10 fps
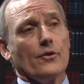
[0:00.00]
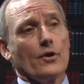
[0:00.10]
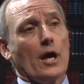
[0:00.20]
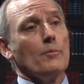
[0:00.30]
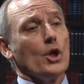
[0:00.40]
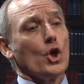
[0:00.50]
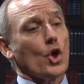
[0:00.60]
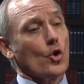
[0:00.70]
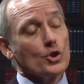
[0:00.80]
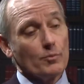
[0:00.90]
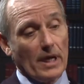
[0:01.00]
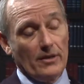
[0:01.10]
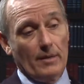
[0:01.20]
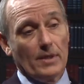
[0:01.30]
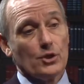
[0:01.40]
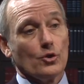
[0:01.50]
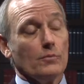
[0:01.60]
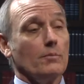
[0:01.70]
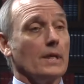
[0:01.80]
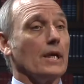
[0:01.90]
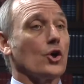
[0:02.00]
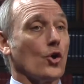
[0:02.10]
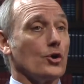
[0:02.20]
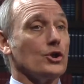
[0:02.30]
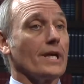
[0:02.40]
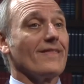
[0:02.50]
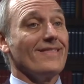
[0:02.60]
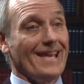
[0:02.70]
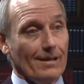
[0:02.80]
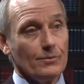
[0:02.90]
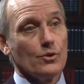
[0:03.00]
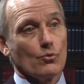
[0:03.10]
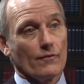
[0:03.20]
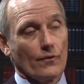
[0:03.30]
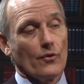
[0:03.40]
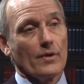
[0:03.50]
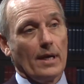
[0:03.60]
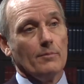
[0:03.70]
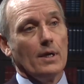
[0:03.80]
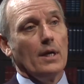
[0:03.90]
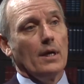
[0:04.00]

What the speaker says: they're not being encouraged by them, they should be encouraging them to refer them